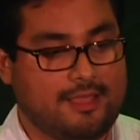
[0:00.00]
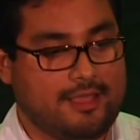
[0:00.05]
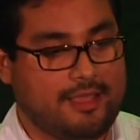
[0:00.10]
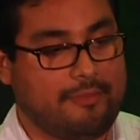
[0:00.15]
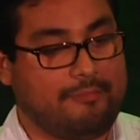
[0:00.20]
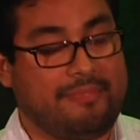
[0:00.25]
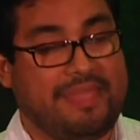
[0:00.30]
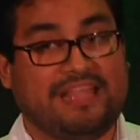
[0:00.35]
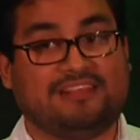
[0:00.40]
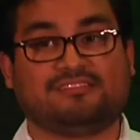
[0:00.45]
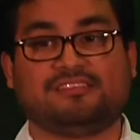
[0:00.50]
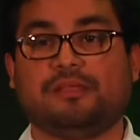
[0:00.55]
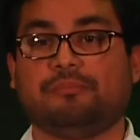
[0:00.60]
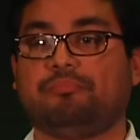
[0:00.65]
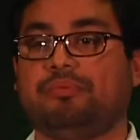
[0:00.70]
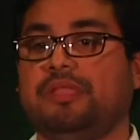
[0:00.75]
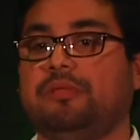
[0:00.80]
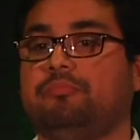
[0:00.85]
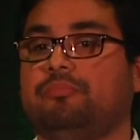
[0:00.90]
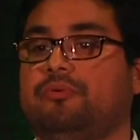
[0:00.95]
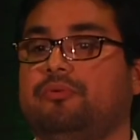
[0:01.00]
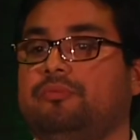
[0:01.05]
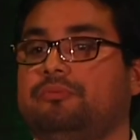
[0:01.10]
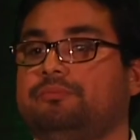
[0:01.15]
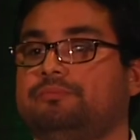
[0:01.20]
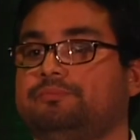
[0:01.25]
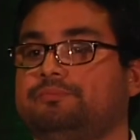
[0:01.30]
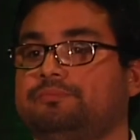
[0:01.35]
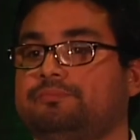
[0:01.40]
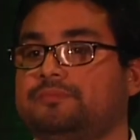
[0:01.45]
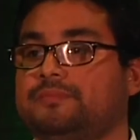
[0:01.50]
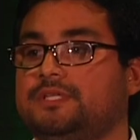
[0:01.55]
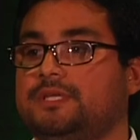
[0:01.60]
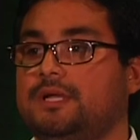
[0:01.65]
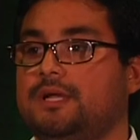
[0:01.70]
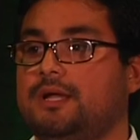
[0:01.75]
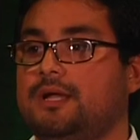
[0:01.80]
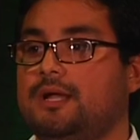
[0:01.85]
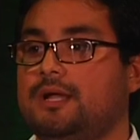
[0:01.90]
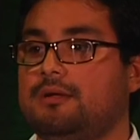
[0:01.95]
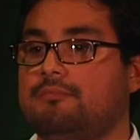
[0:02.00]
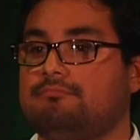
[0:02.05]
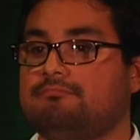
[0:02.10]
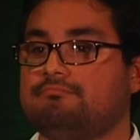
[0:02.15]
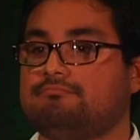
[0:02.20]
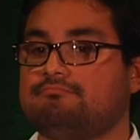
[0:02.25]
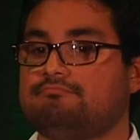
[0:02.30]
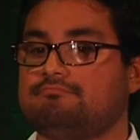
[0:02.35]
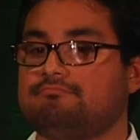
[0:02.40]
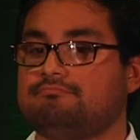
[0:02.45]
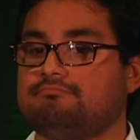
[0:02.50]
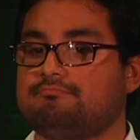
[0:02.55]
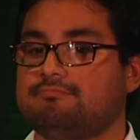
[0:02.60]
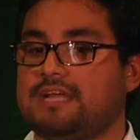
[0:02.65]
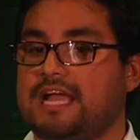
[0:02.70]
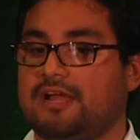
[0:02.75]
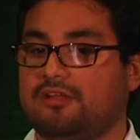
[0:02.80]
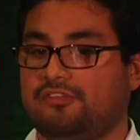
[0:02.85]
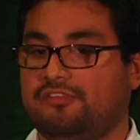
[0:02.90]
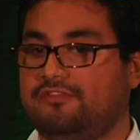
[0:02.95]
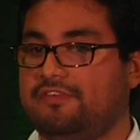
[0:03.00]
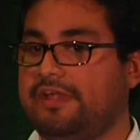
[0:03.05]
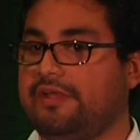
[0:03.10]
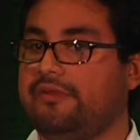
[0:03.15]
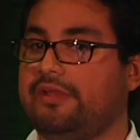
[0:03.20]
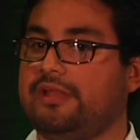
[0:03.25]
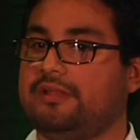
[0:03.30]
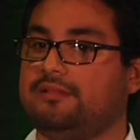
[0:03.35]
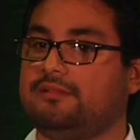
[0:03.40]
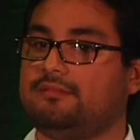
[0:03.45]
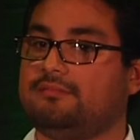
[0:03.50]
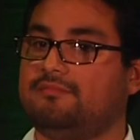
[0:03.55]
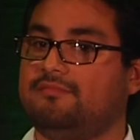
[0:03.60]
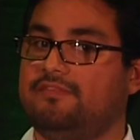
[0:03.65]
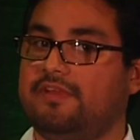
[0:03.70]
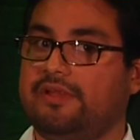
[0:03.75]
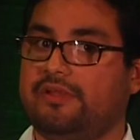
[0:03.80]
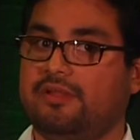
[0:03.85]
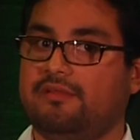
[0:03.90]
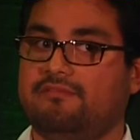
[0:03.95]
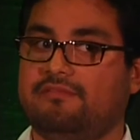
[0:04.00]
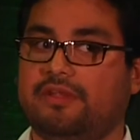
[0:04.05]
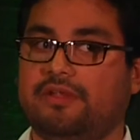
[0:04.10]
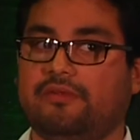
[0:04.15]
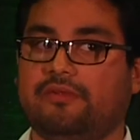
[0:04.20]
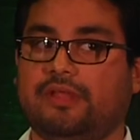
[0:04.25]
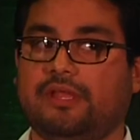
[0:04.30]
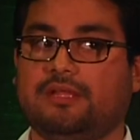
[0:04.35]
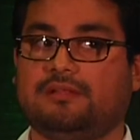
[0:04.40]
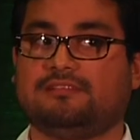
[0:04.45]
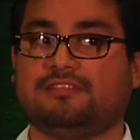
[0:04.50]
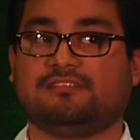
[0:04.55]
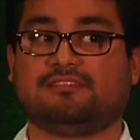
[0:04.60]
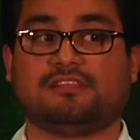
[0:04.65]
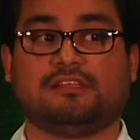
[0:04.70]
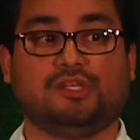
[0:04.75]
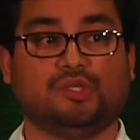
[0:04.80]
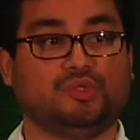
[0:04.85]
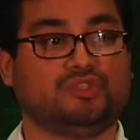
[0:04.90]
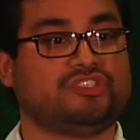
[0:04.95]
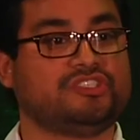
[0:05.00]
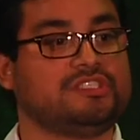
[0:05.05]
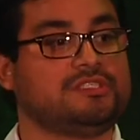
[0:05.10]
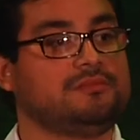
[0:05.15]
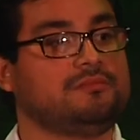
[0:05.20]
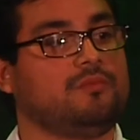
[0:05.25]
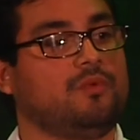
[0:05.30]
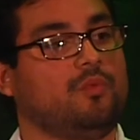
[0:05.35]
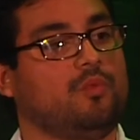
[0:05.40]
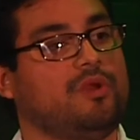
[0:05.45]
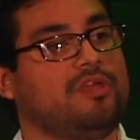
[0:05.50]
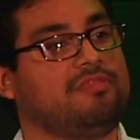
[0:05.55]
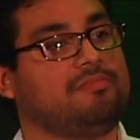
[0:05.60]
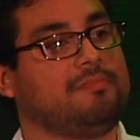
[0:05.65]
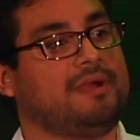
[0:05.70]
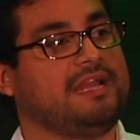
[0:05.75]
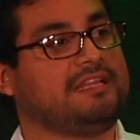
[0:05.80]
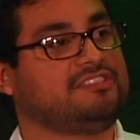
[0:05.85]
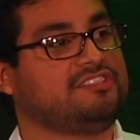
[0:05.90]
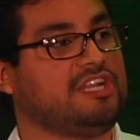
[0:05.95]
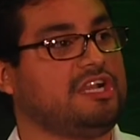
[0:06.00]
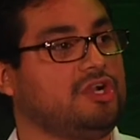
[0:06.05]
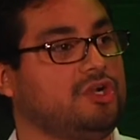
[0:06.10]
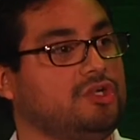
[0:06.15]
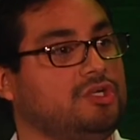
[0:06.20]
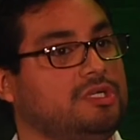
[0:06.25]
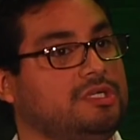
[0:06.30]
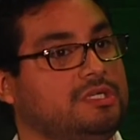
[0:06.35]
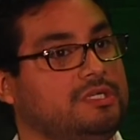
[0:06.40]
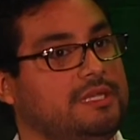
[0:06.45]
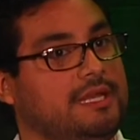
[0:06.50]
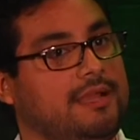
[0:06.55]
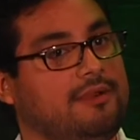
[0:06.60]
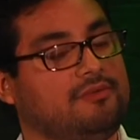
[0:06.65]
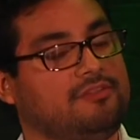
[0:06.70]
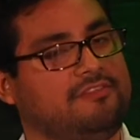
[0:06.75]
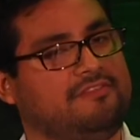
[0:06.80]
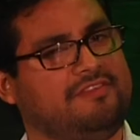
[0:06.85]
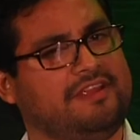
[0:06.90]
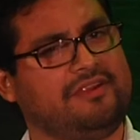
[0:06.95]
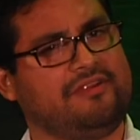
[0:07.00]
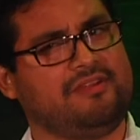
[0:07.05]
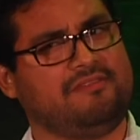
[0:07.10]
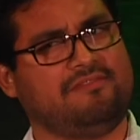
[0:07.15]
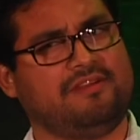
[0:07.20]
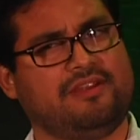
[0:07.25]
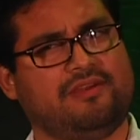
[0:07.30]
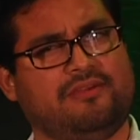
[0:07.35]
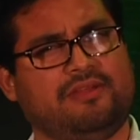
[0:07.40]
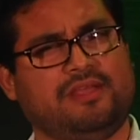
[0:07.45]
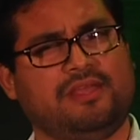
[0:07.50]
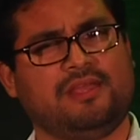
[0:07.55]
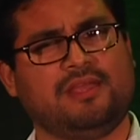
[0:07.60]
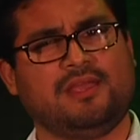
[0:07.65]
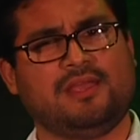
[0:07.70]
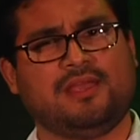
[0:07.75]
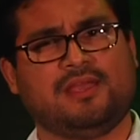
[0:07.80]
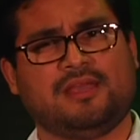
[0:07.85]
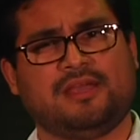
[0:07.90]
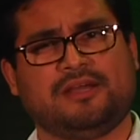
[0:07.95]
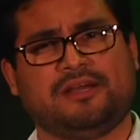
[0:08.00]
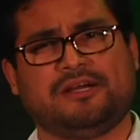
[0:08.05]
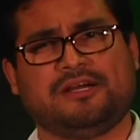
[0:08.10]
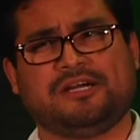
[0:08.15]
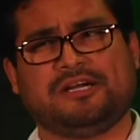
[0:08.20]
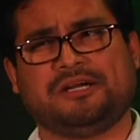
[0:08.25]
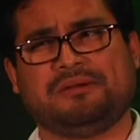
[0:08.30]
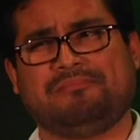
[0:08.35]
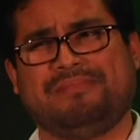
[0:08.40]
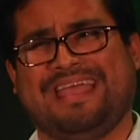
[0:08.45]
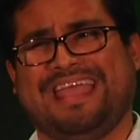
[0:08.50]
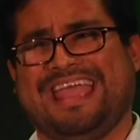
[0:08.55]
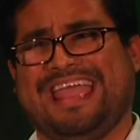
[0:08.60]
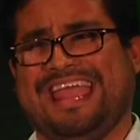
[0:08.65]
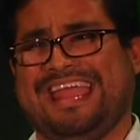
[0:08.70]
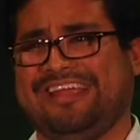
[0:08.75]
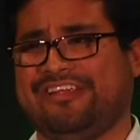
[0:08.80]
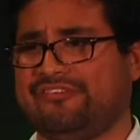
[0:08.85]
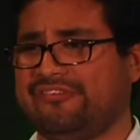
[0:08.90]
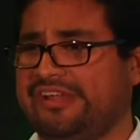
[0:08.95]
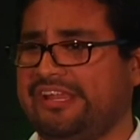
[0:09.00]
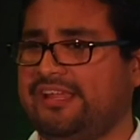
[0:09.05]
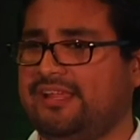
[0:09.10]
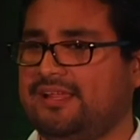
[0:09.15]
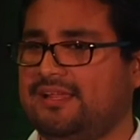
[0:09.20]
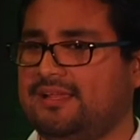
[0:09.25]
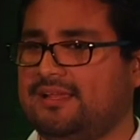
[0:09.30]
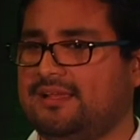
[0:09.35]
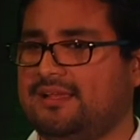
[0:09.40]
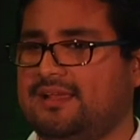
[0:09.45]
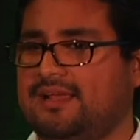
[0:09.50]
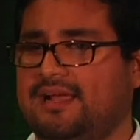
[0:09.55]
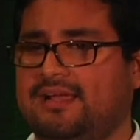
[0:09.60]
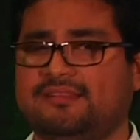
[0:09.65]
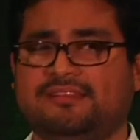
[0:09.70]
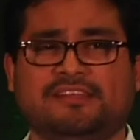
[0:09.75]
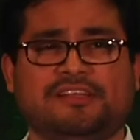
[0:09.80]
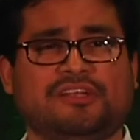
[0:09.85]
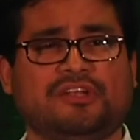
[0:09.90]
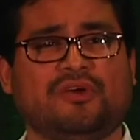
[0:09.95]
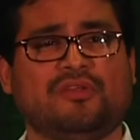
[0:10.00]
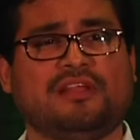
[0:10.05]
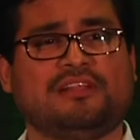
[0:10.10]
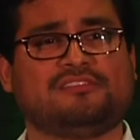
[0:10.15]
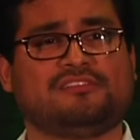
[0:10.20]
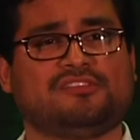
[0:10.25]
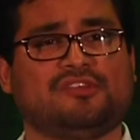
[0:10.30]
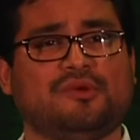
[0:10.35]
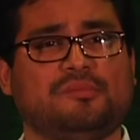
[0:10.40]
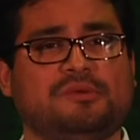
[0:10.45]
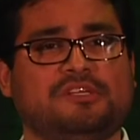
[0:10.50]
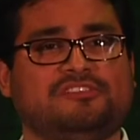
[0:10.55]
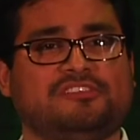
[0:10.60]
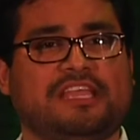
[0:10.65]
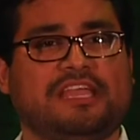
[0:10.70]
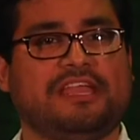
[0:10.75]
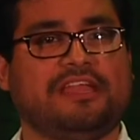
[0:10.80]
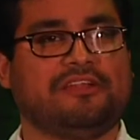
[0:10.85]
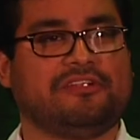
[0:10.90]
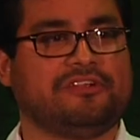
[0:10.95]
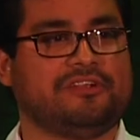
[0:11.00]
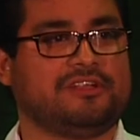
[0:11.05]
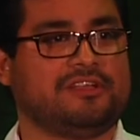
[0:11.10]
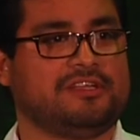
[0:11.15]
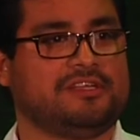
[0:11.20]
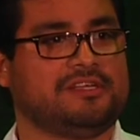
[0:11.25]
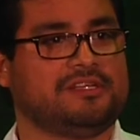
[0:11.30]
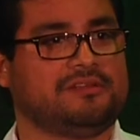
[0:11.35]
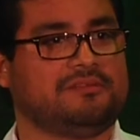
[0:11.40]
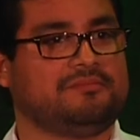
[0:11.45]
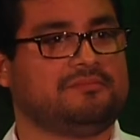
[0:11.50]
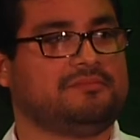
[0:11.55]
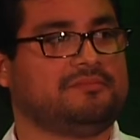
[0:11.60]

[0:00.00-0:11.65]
Amazing people. I was very, very, very disillusioned with my childhood. I was very, very angry. I didn't know that so much anger could